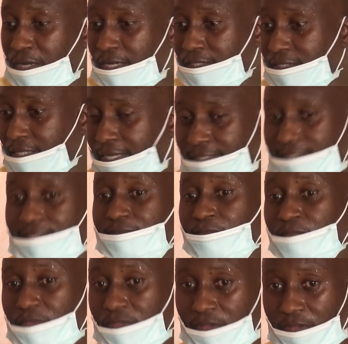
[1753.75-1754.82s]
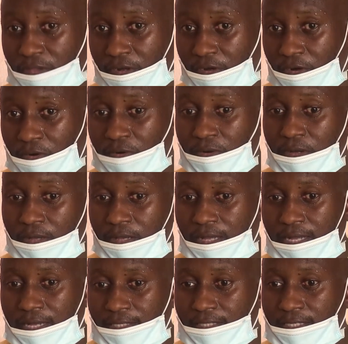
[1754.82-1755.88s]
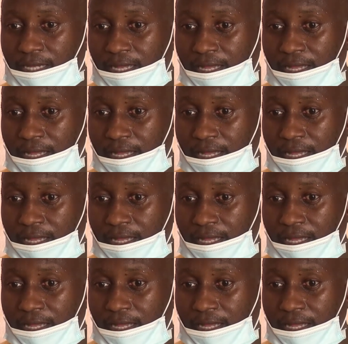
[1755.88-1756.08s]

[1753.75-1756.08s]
exist, you know, and